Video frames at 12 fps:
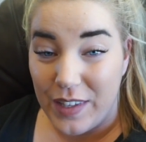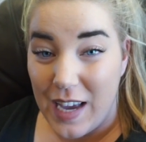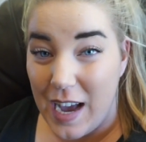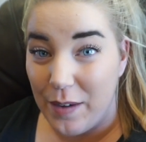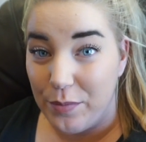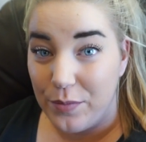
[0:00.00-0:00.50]

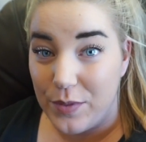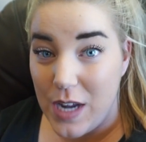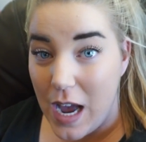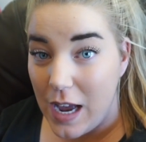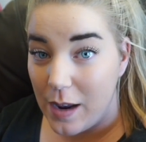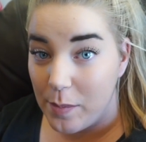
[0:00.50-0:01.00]

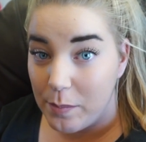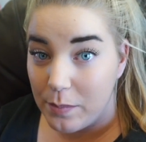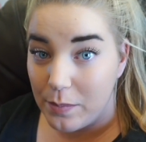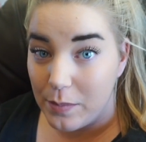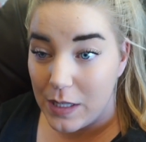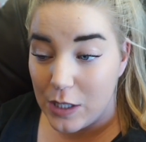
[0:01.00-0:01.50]

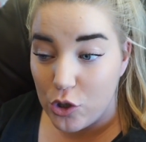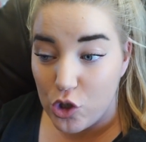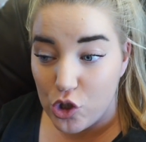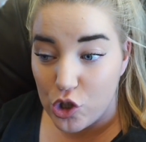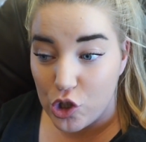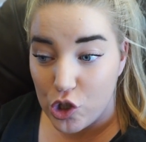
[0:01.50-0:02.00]

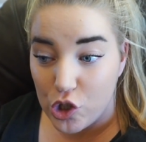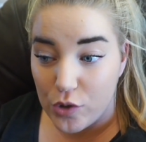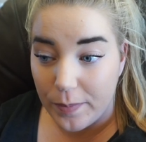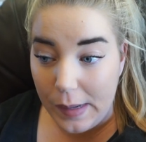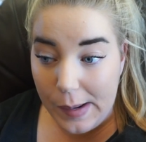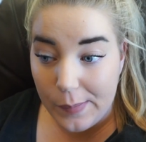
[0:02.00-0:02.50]
halftime-ish
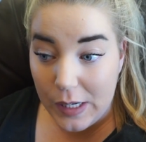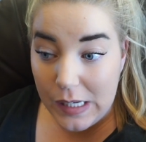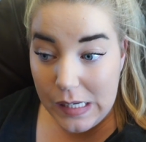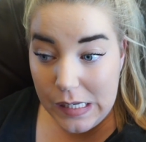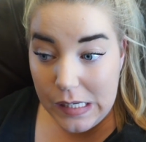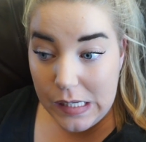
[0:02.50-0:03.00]

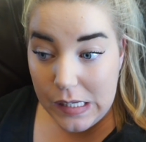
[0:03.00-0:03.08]
maybe.